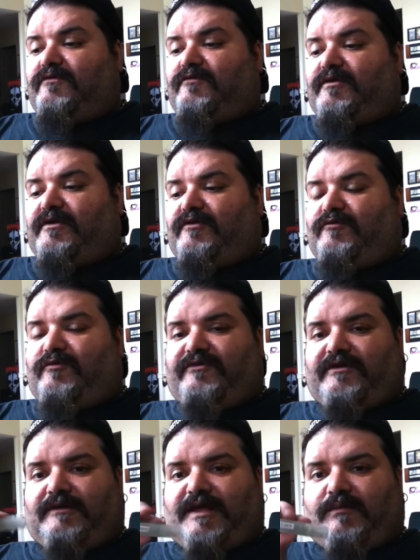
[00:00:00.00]
So what I do
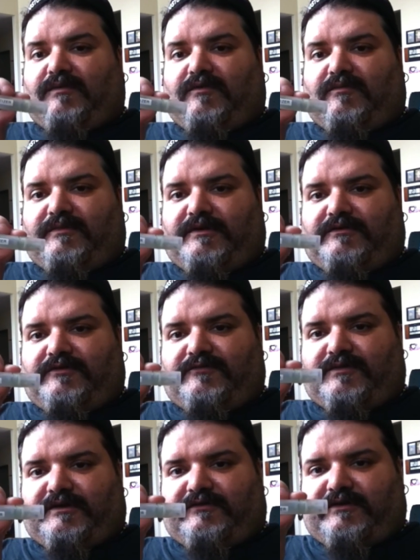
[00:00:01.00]
was I label them, and
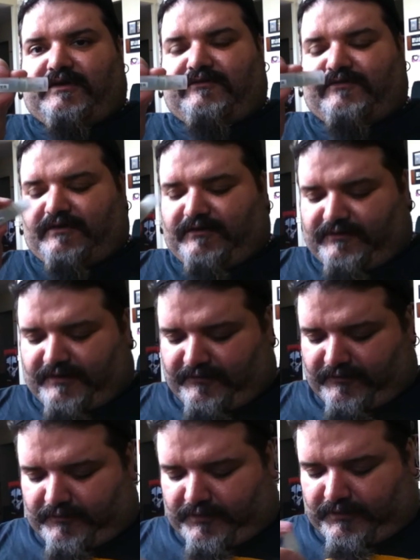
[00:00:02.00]
this one has hand
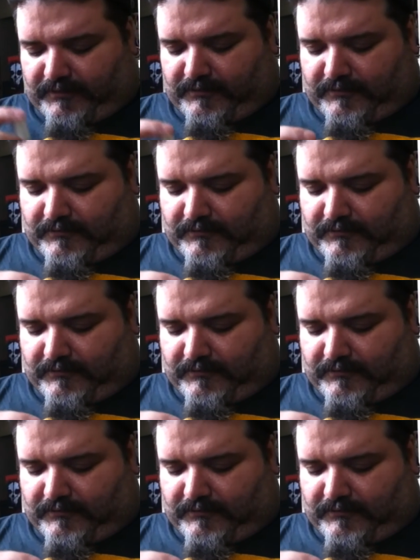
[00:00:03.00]
sanitizer in it.